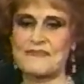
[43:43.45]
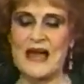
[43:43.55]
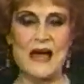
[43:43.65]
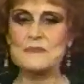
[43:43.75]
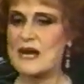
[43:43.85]

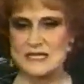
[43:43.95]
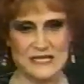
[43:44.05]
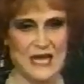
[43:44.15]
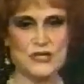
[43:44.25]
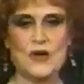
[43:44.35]
I'm not
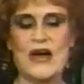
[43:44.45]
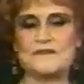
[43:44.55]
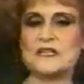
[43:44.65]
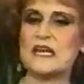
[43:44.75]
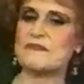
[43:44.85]
saying you
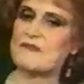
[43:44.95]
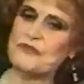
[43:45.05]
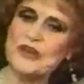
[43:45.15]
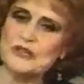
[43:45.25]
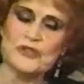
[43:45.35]
have to give
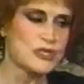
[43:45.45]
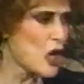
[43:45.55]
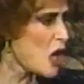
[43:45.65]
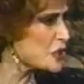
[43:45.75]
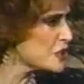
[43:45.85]
everything to the
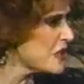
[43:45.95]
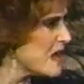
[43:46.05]
church,